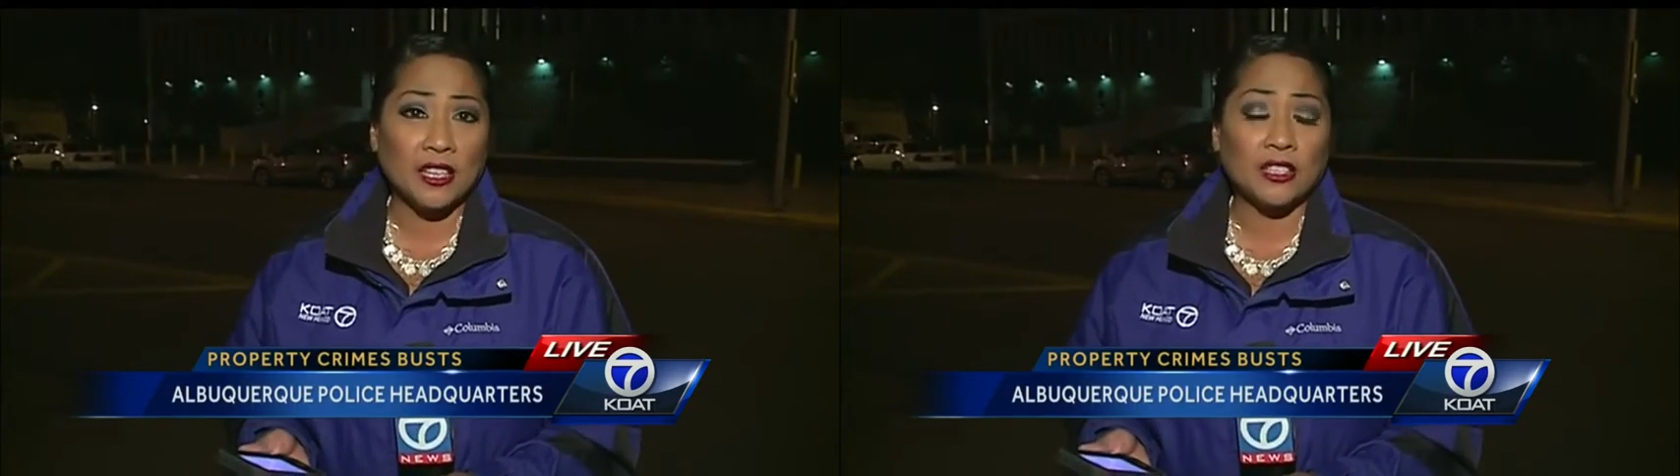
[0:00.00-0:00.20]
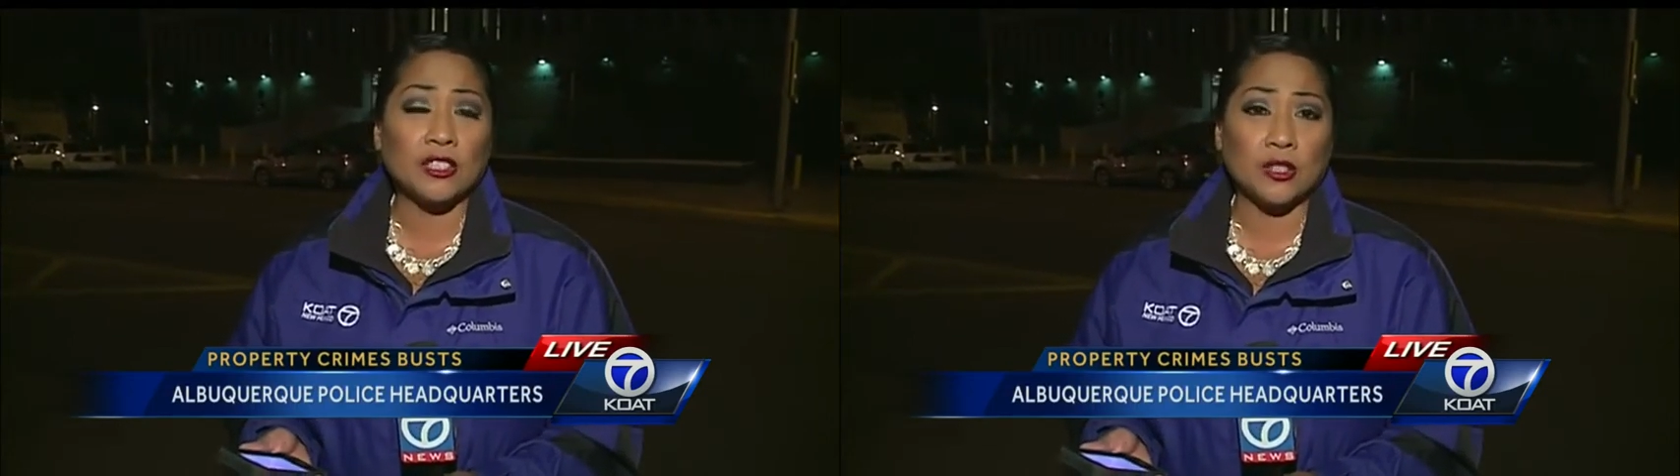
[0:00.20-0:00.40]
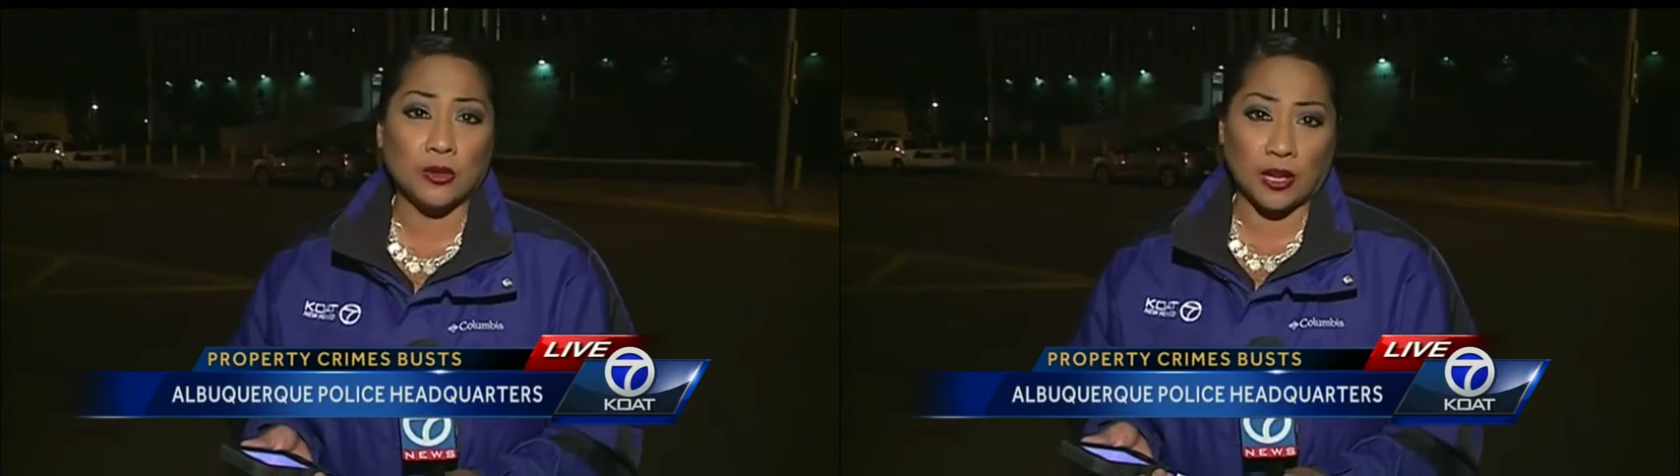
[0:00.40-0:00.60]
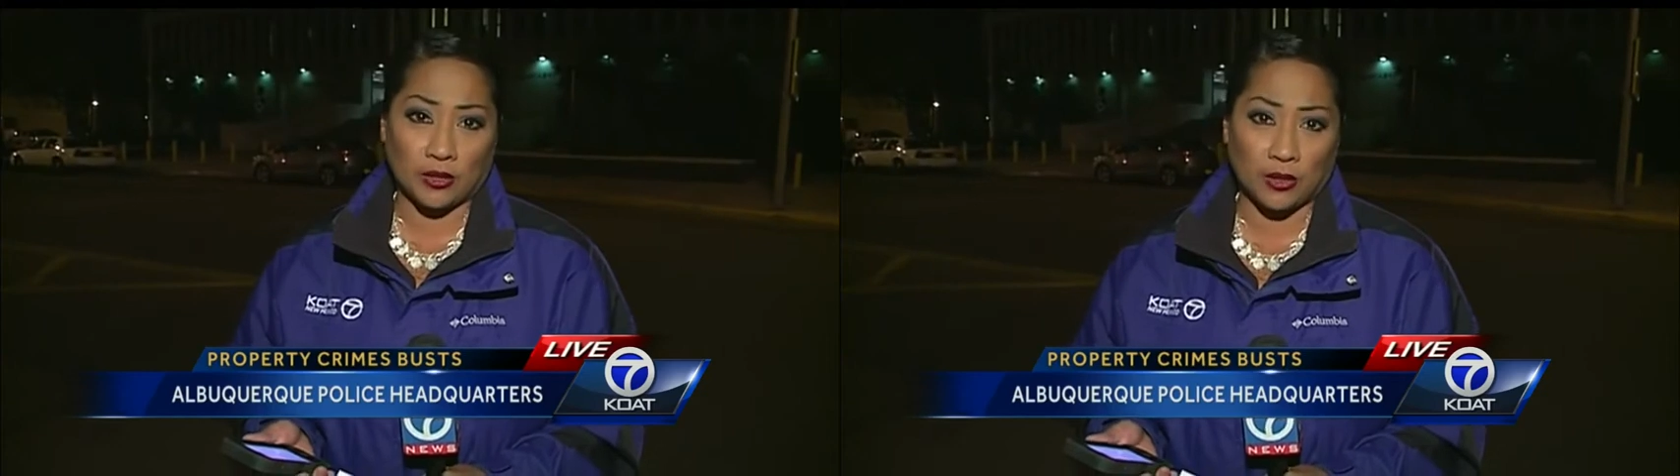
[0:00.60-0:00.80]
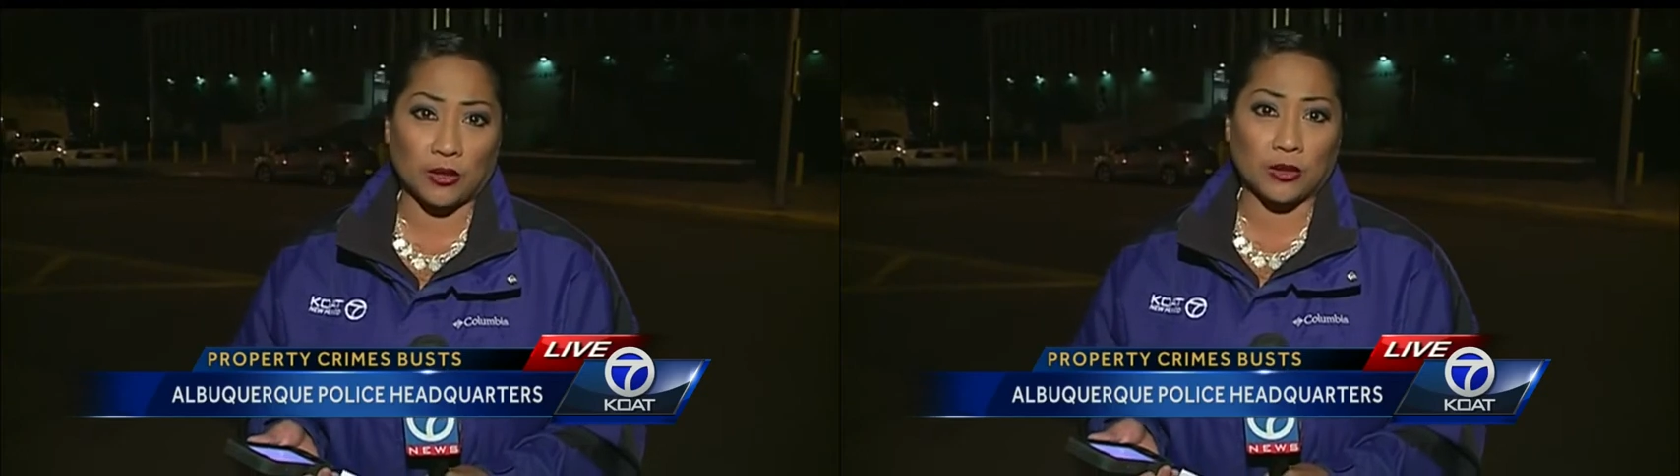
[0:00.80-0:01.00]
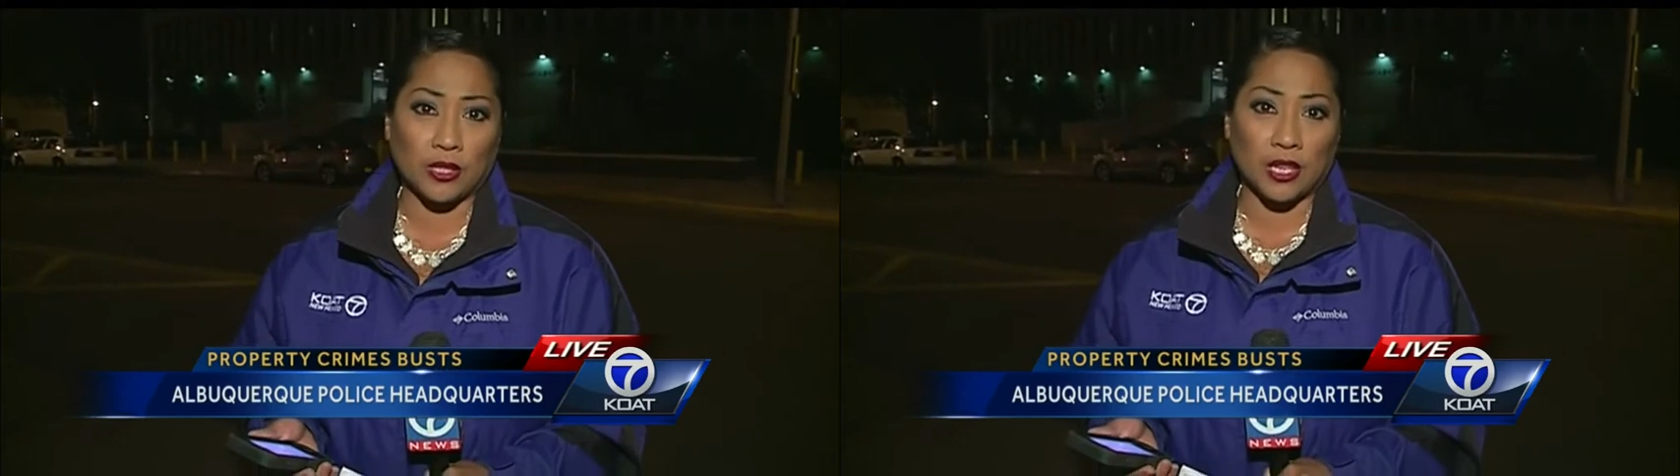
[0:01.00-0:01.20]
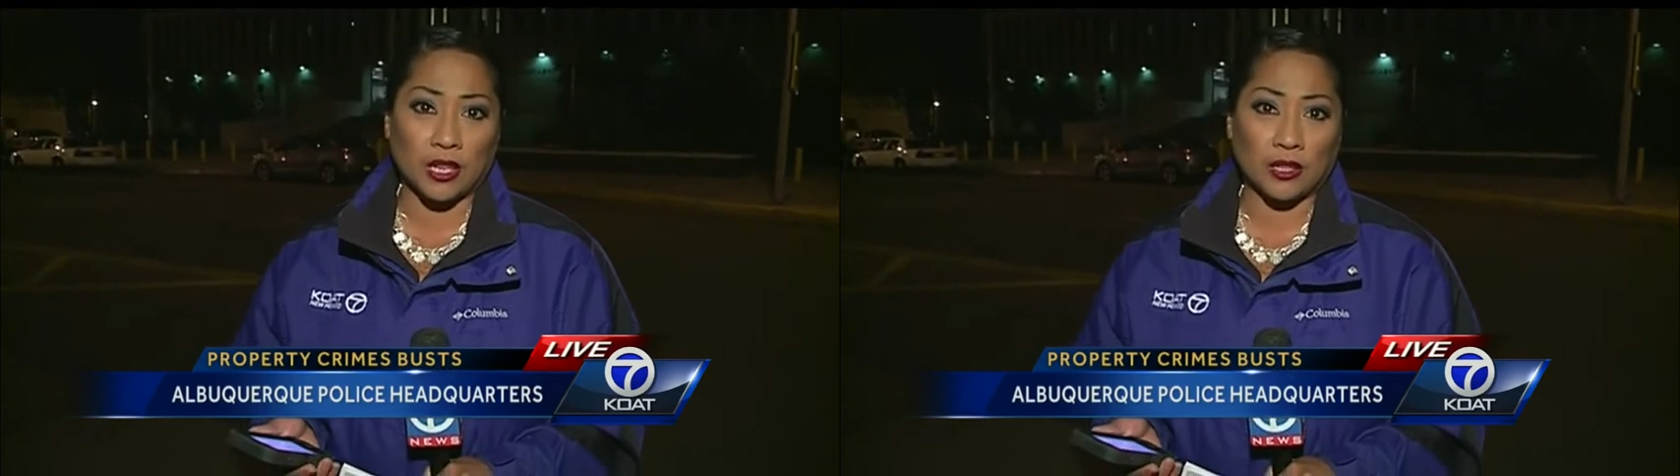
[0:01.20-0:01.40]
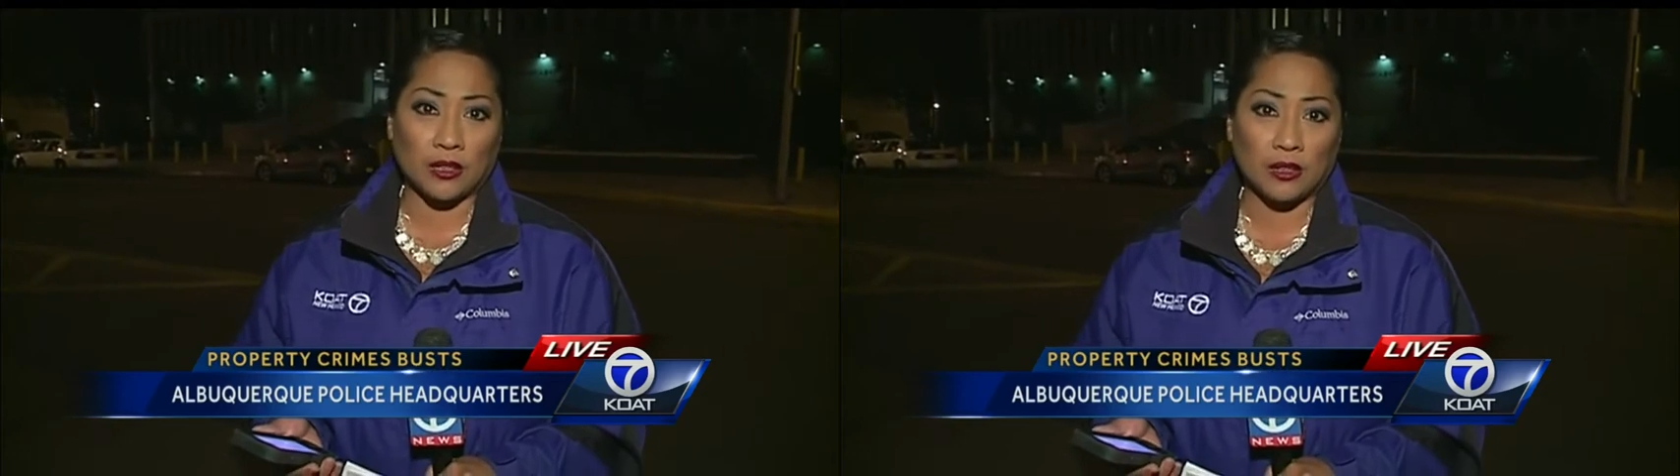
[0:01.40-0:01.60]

to two thousand thirteen.